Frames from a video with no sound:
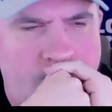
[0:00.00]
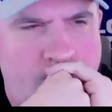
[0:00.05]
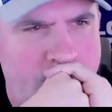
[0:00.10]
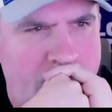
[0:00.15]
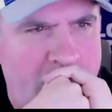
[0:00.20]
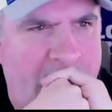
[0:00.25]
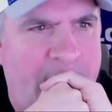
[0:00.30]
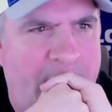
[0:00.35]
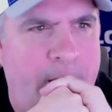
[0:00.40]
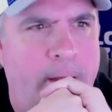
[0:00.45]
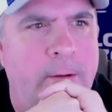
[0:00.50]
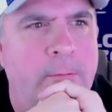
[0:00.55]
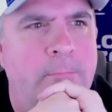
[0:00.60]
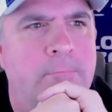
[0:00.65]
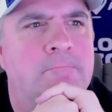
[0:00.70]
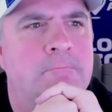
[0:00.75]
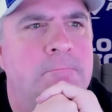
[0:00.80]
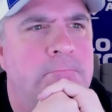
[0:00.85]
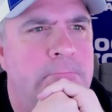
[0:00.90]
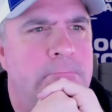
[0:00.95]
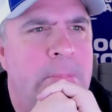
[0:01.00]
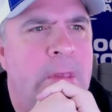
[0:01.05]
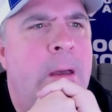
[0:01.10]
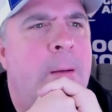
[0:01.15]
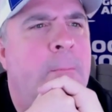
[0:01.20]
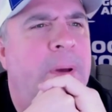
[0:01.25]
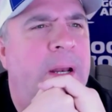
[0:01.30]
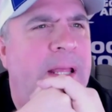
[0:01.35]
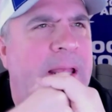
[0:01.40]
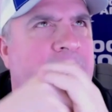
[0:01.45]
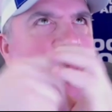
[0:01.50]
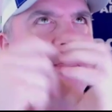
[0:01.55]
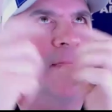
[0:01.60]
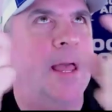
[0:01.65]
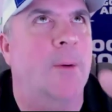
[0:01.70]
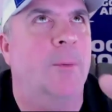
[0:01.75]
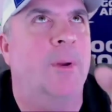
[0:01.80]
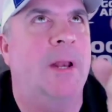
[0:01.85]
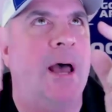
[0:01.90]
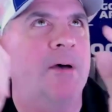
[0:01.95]
Okay. But again,
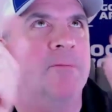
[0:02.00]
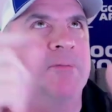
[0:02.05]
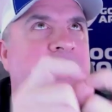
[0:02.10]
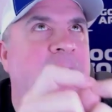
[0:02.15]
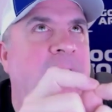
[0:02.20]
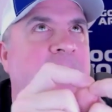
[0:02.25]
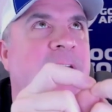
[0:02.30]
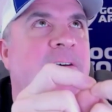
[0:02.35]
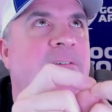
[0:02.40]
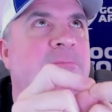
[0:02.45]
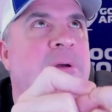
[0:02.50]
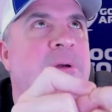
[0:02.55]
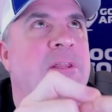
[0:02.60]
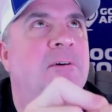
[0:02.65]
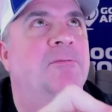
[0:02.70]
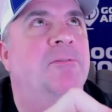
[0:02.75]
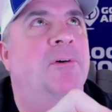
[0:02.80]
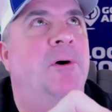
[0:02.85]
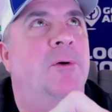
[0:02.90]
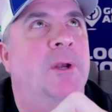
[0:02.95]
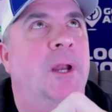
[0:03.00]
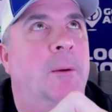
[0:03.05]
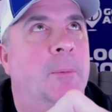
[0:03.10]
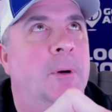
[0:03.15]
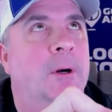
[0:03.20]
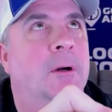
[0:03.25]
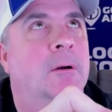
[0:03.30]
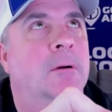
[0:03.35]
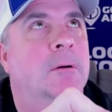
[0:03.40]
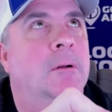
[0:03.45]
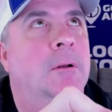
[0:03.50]
they would have to give me the phone number